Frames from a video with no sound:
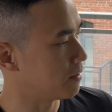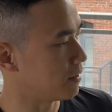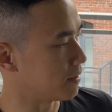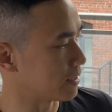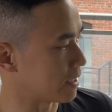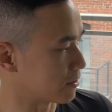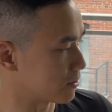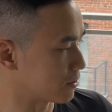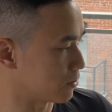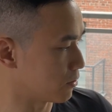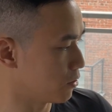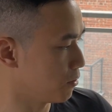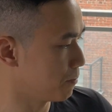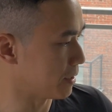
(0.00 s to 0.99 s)
And take it to
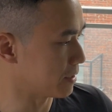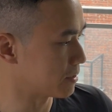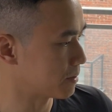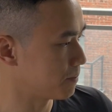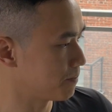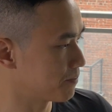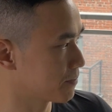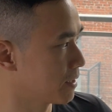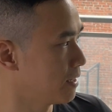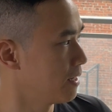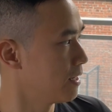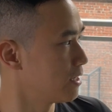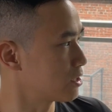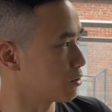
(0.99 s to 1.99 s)
the homepage.
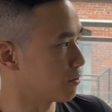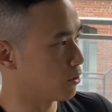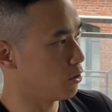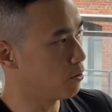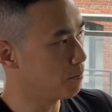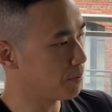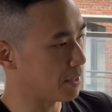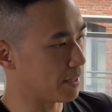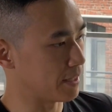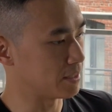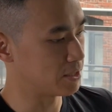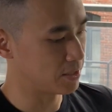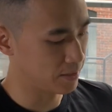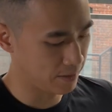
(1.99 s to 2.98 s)
So in the
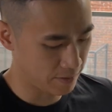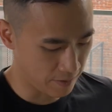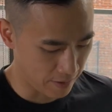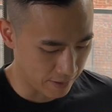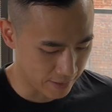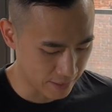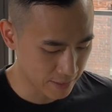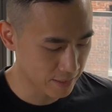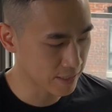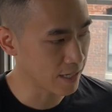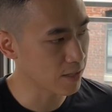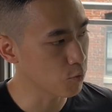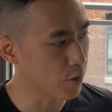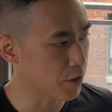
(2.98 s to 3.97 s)
homepage, this is
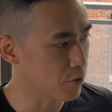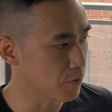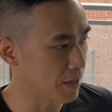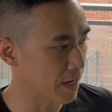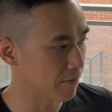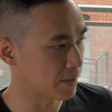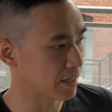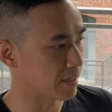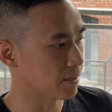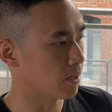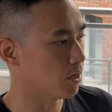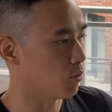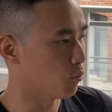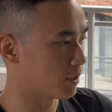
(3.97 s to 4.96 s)
kind of where you navigate
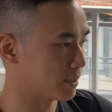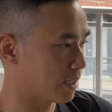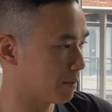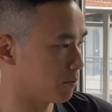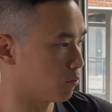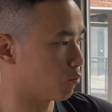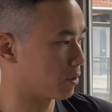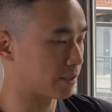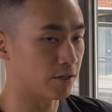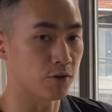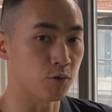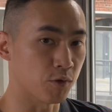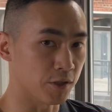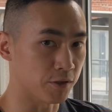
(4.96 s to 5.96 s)
on what type of workout
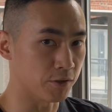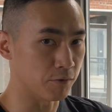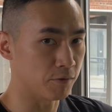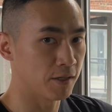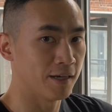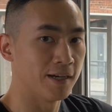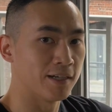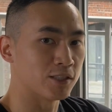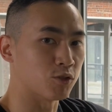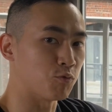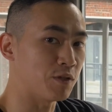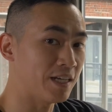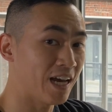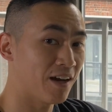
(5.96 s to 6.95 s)
you want to do. So
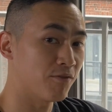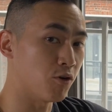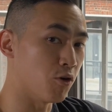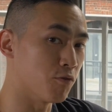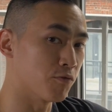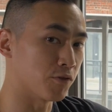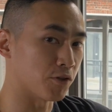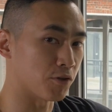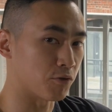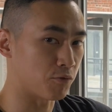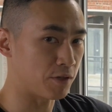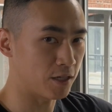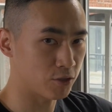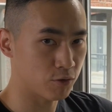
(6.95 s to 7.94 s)
we have over
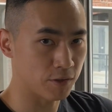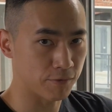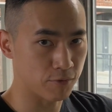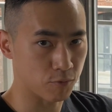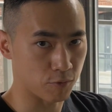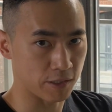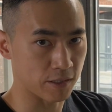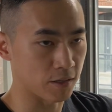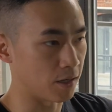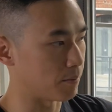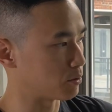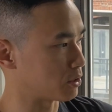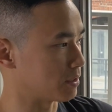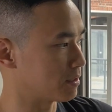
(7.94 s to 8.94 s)
300 different workout
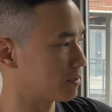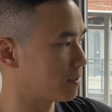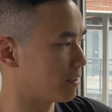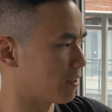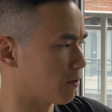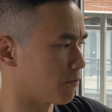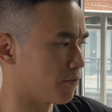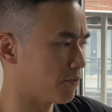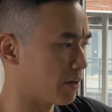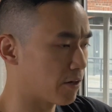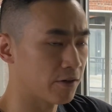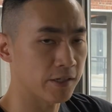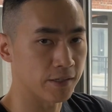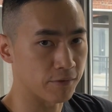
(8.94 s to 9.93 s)
options that are
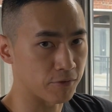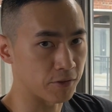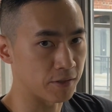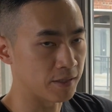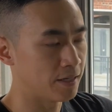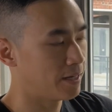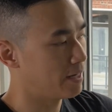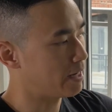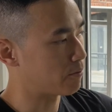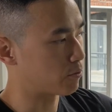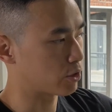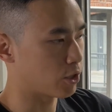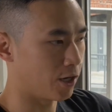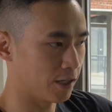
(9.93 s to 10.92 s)
very different, and
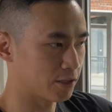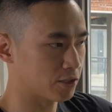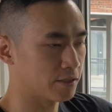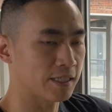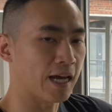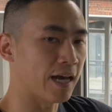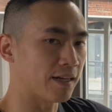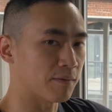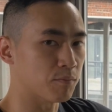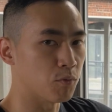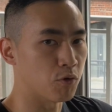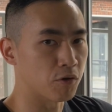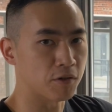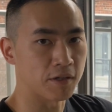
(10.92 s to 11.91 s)
we're constantly adding
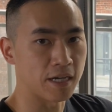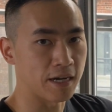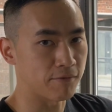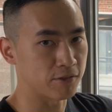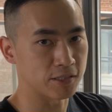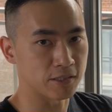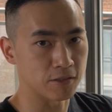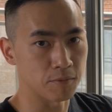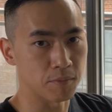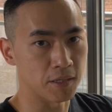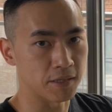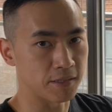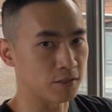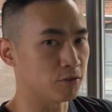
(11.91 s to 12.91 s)
more every single
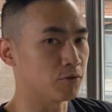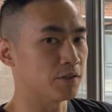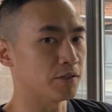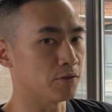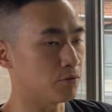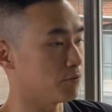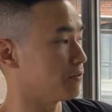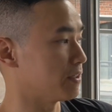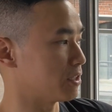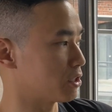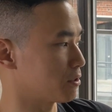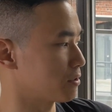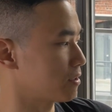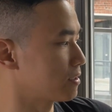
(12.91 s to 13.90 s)
month, including new
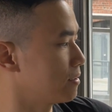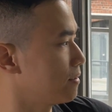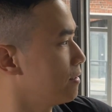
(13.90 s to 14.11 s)
features.